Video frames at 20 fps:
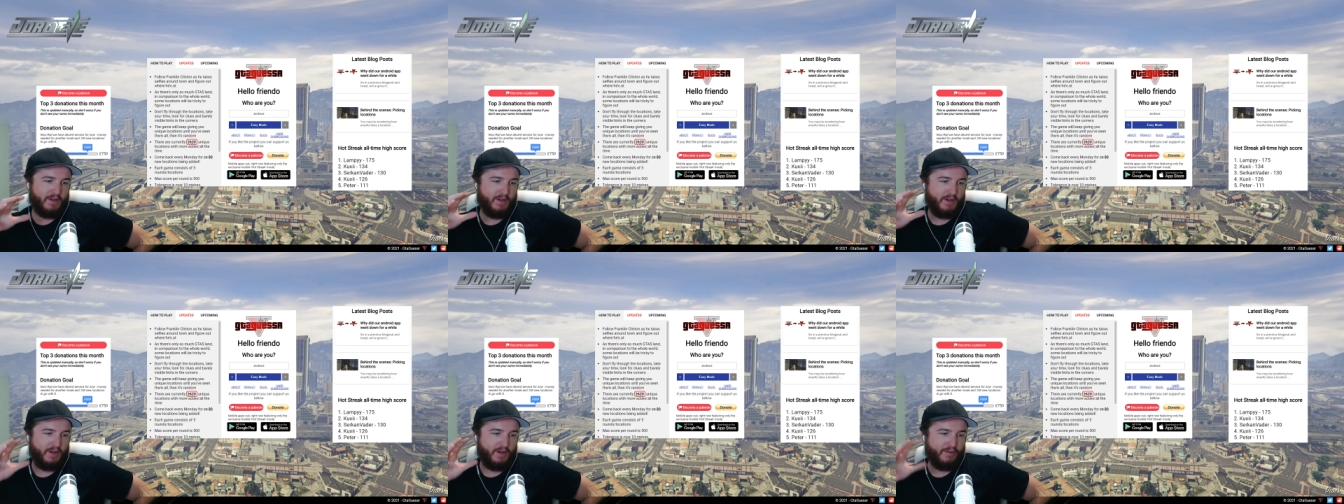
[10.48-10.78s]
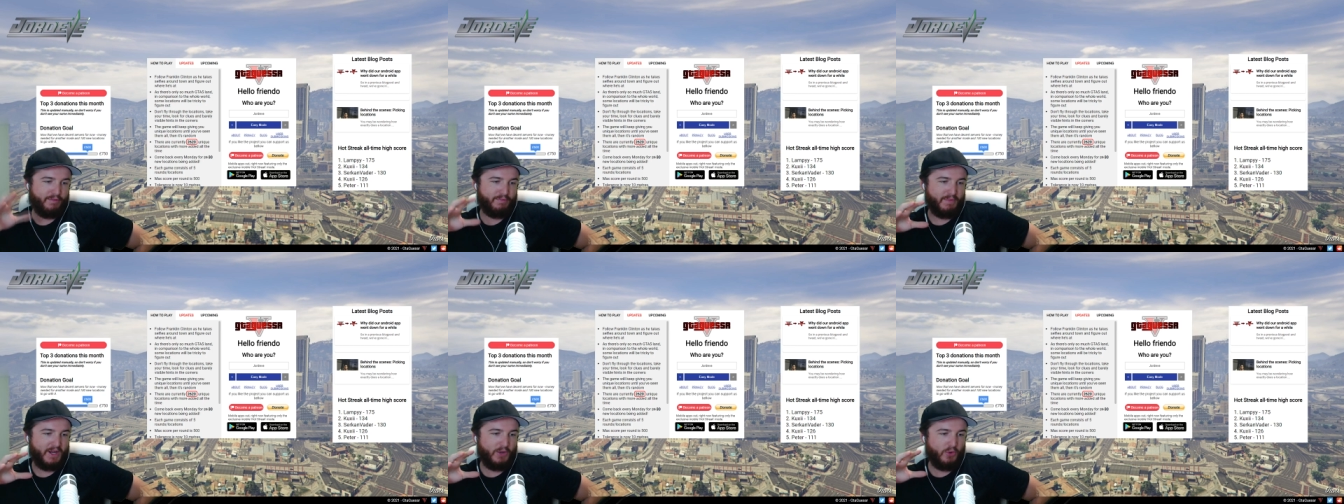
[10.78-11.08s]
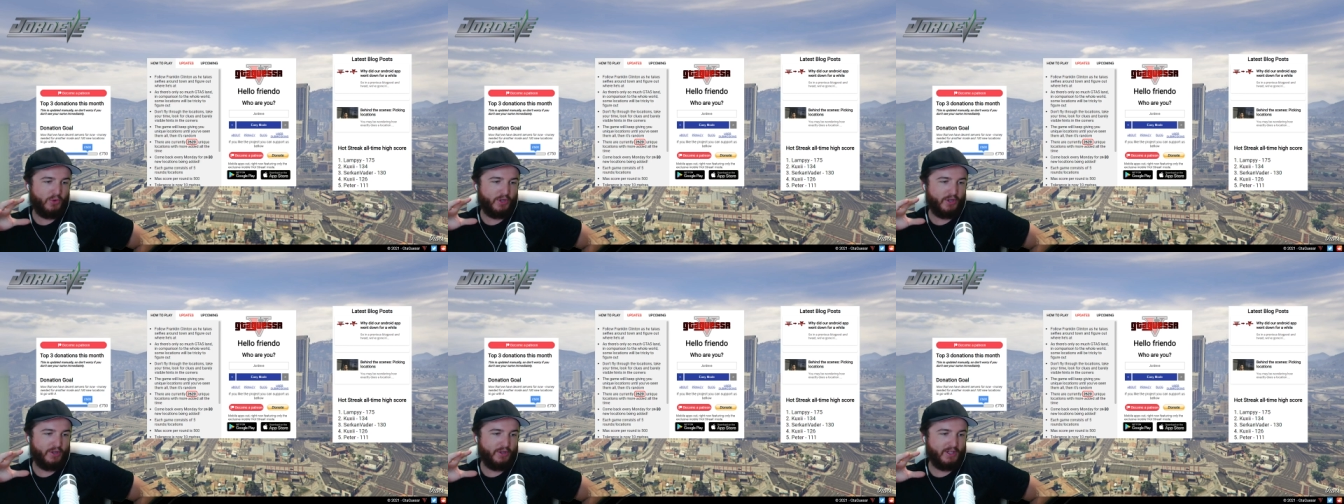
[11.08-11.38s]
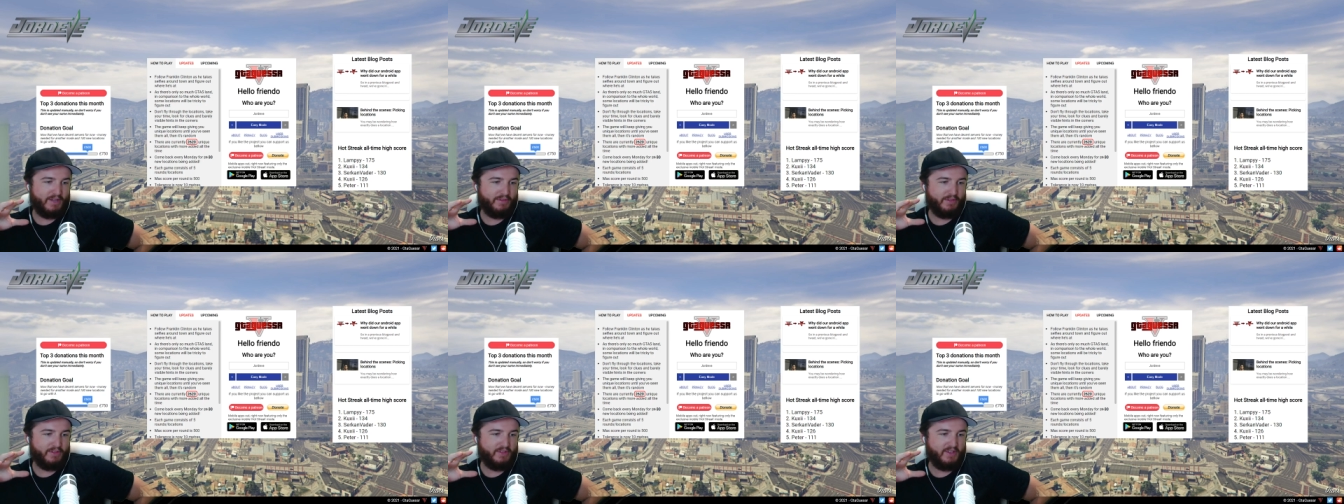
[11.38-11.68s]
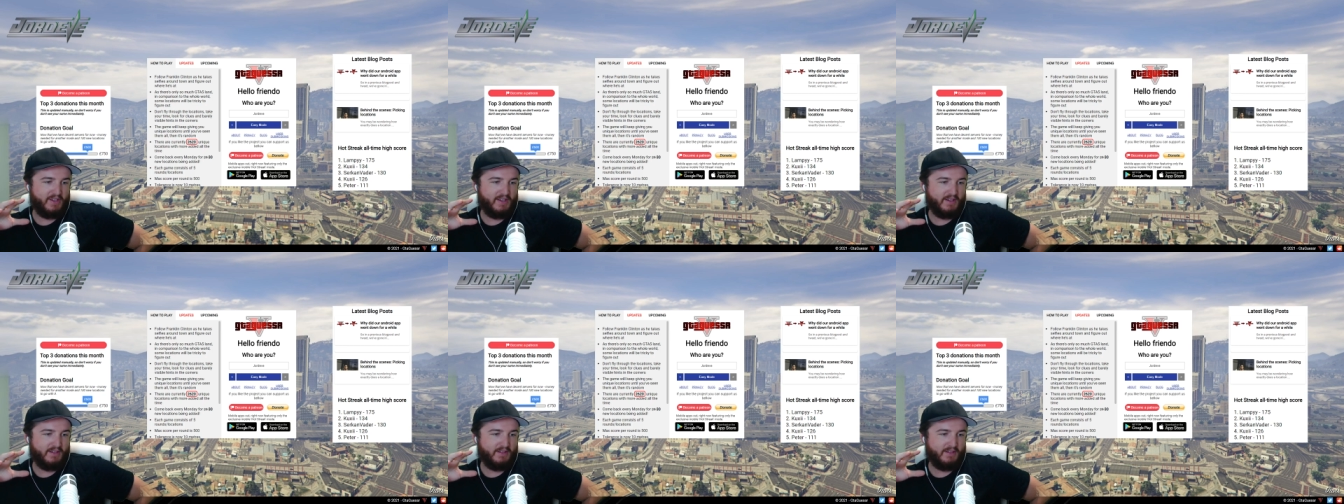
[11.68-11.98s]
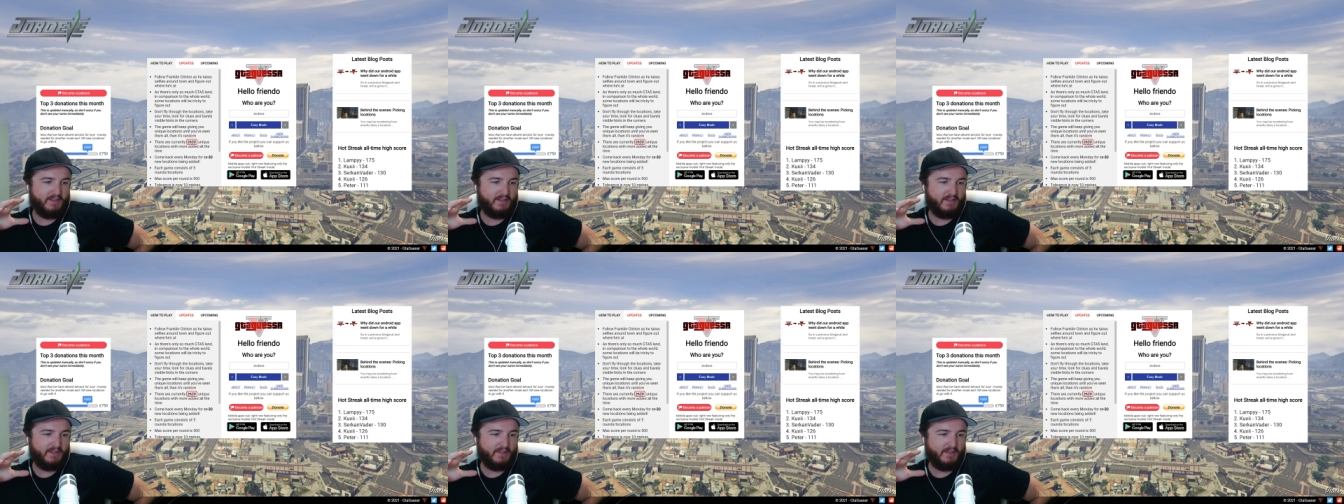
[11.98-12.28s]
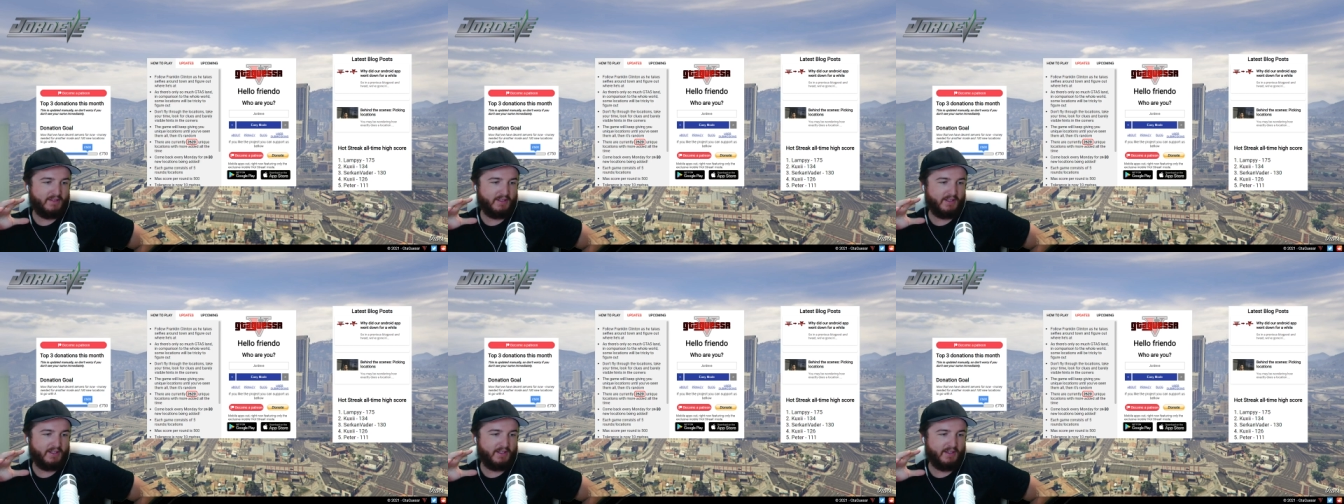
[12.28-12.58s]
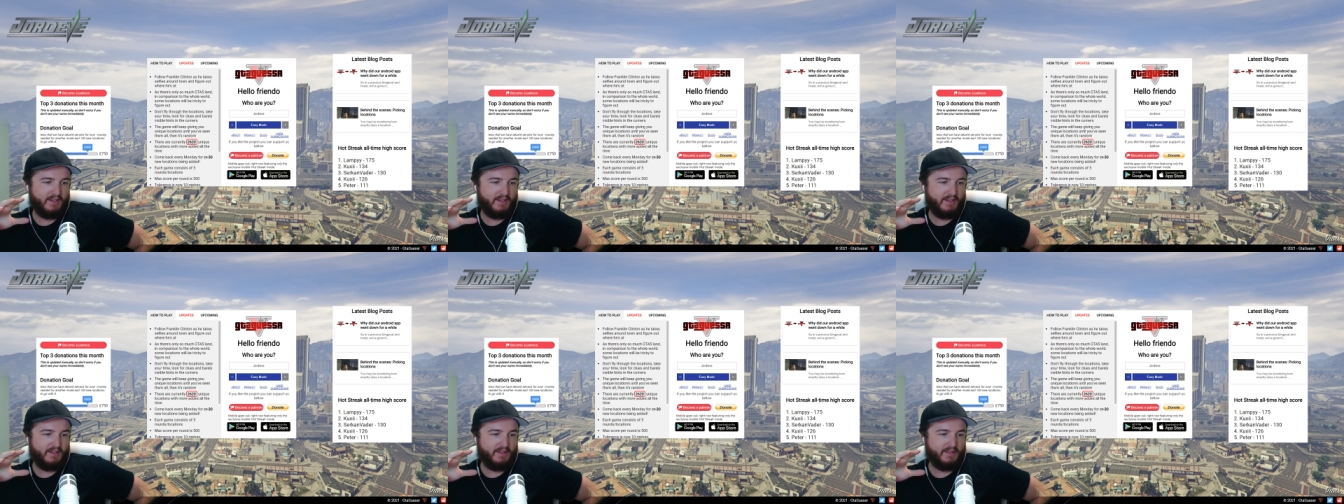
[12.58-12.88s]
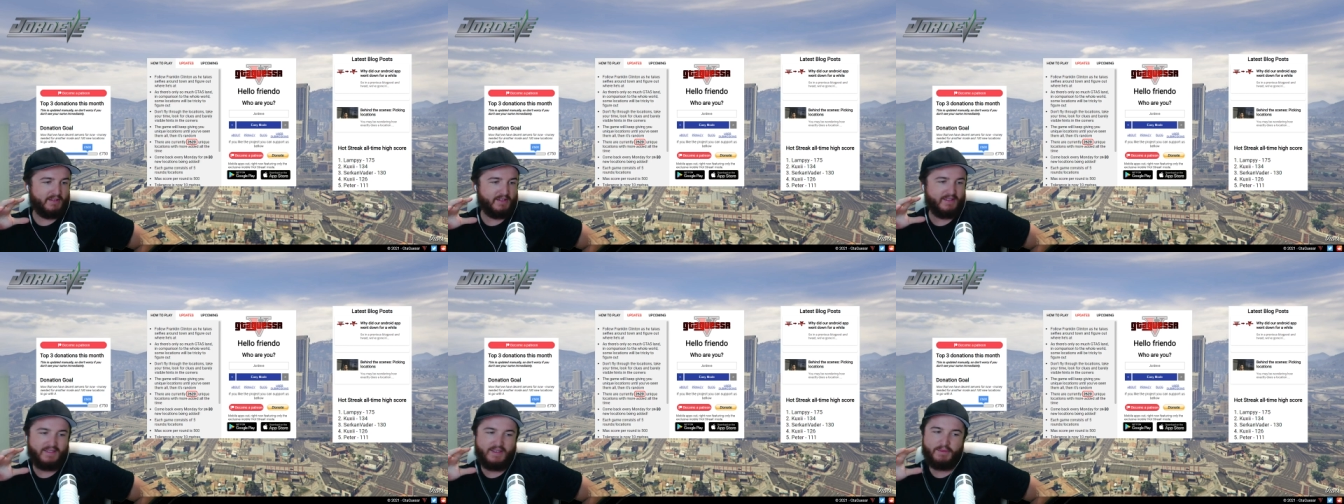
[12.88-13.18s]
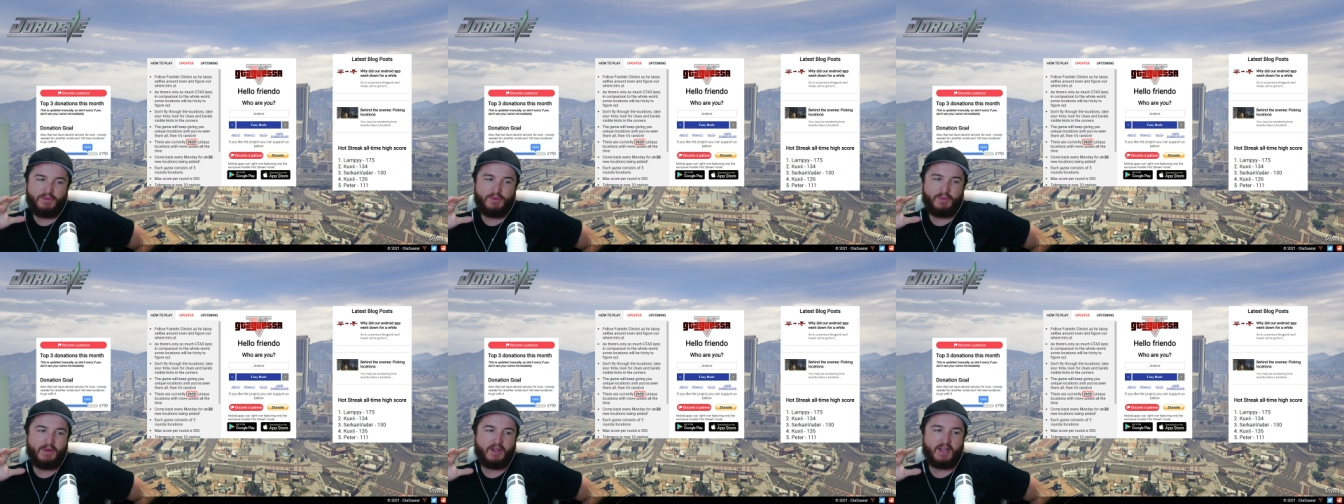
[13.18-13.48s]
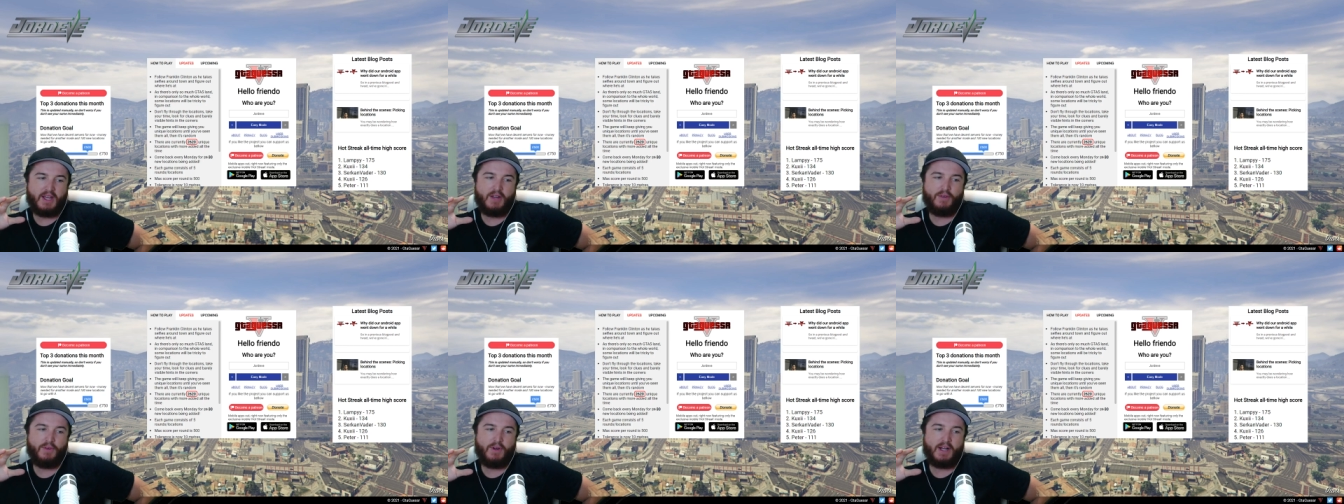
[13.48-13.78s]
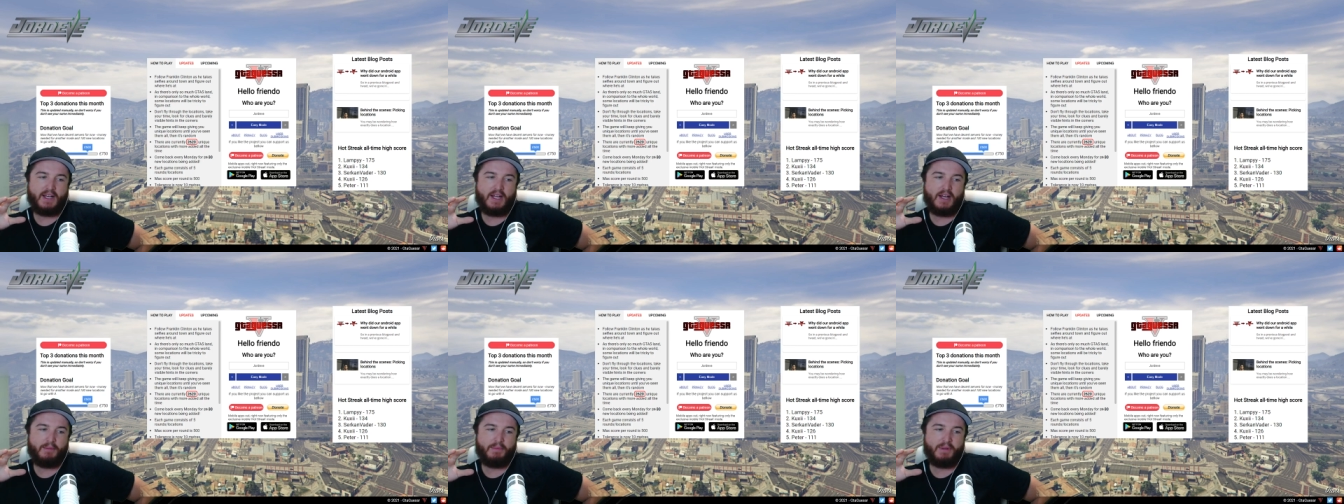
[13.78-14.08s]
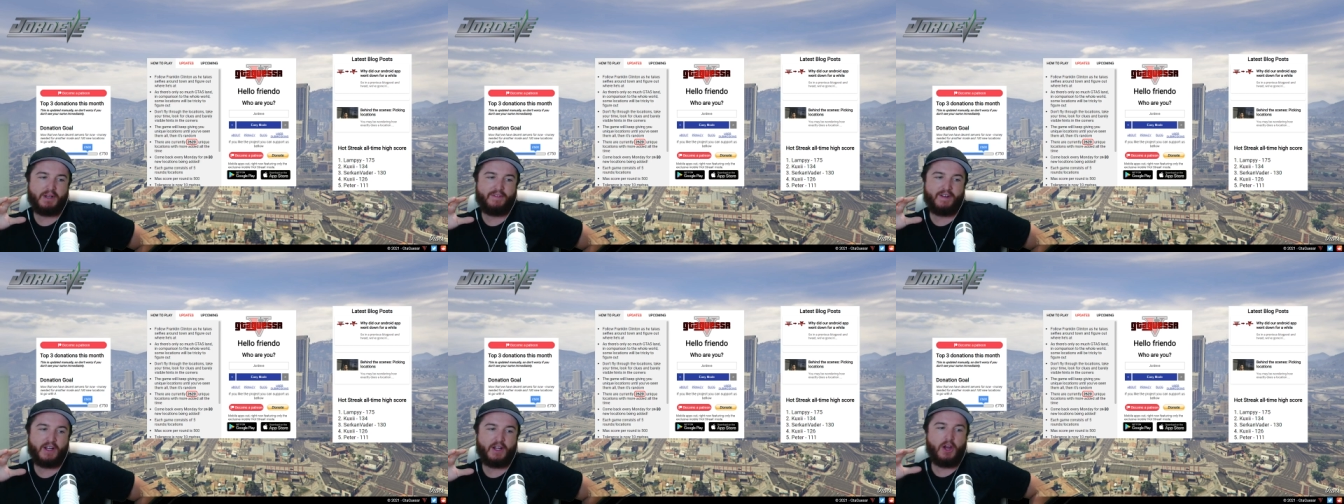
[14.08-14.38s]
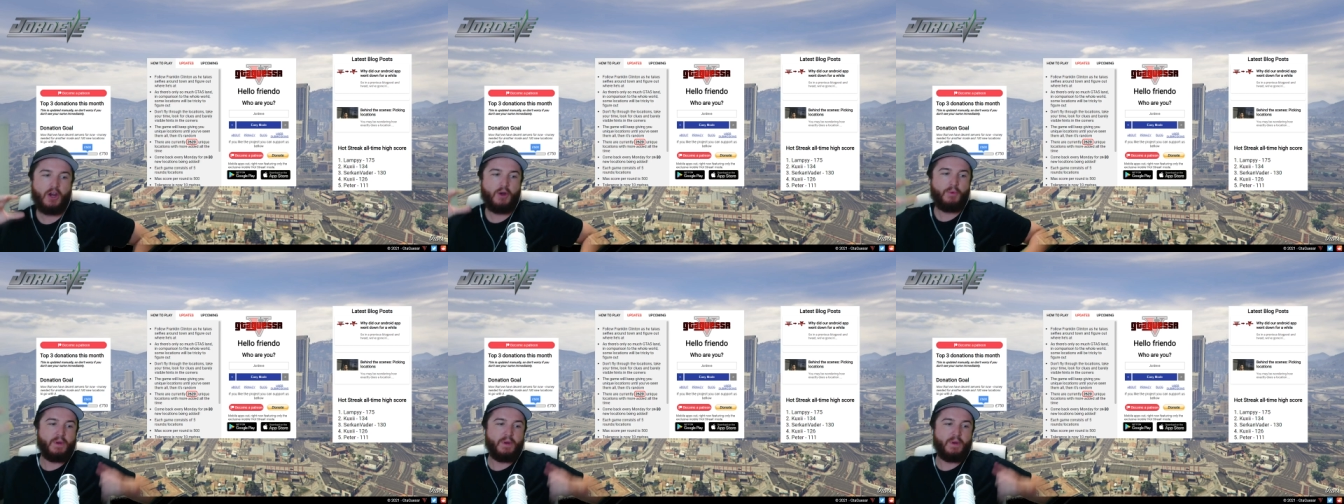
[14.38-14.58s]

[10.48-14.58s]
of my audio levels here. Because it seems to be okay right now, but if I go,